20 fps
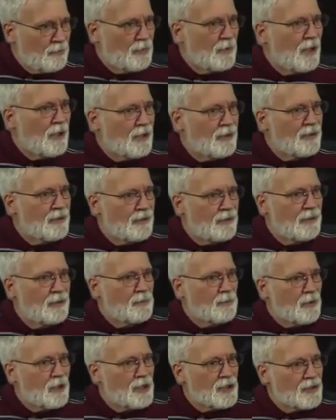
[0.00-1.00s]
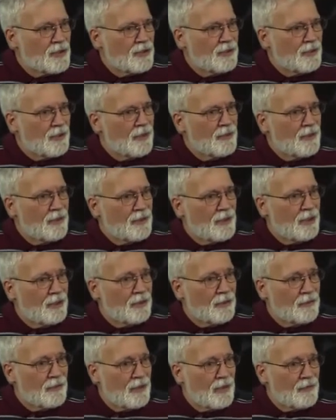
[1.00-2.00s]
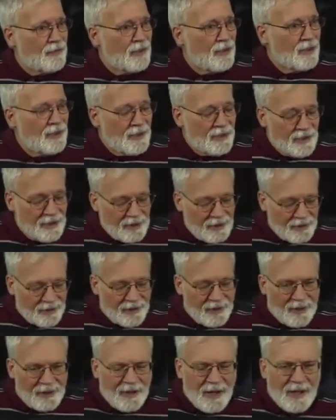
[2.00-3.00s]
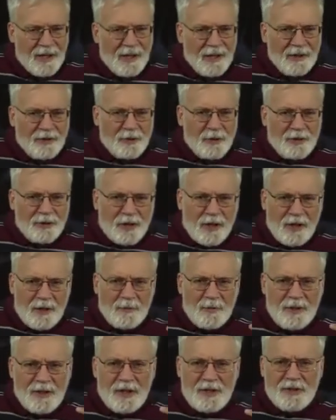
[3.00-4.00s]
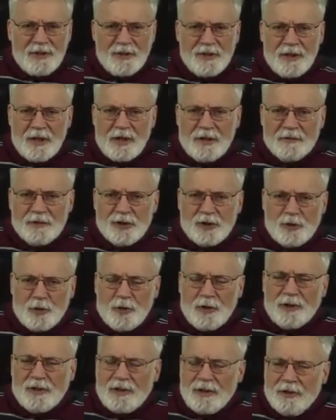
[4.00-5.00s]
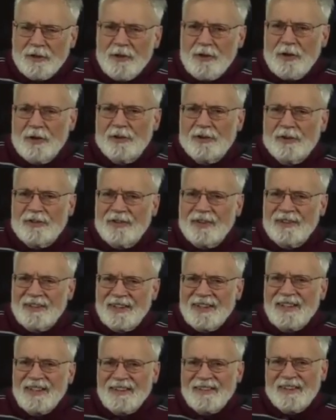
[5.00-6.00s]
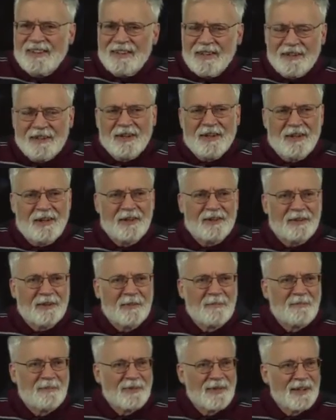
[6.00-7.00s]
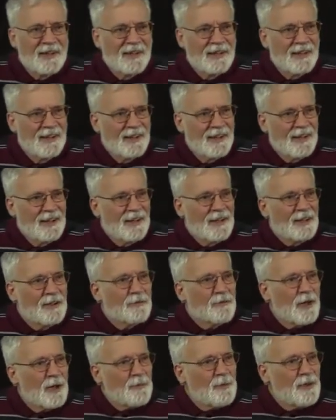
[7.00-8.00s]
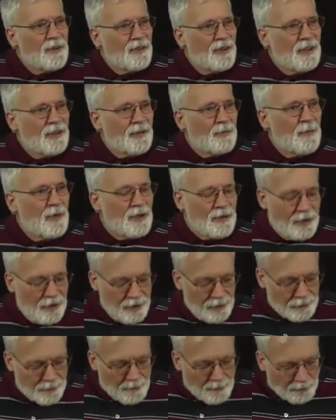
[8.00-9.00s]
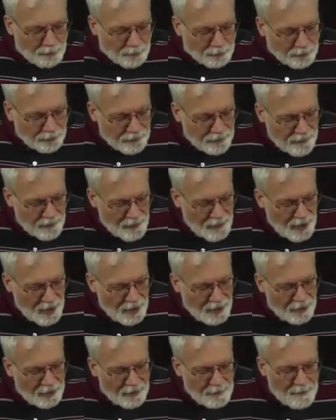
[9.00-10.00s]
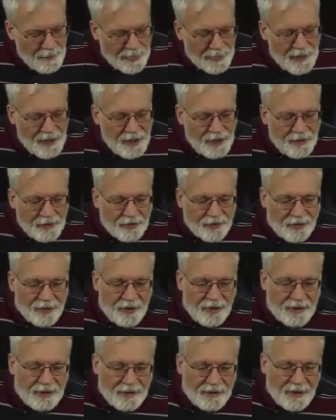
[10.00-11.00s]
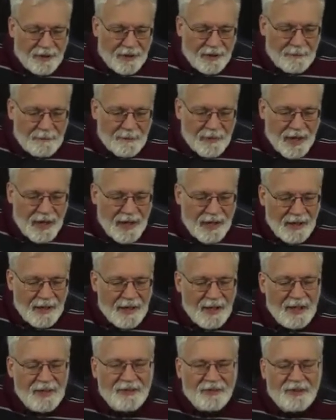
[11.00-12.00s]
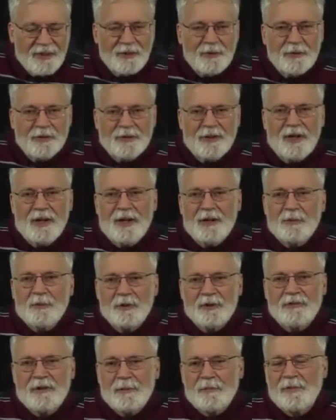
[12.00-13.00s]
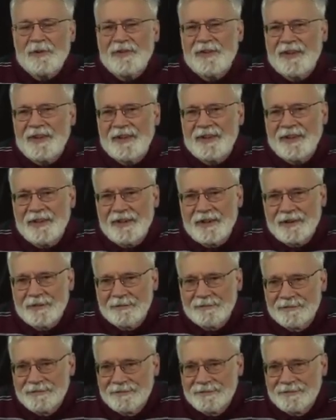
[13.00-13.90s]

uh, depression of the telegraph key. And then he said, so a combination of short and longs, the D's and the D's, represents my code um, he decided that a single dot would represent an E.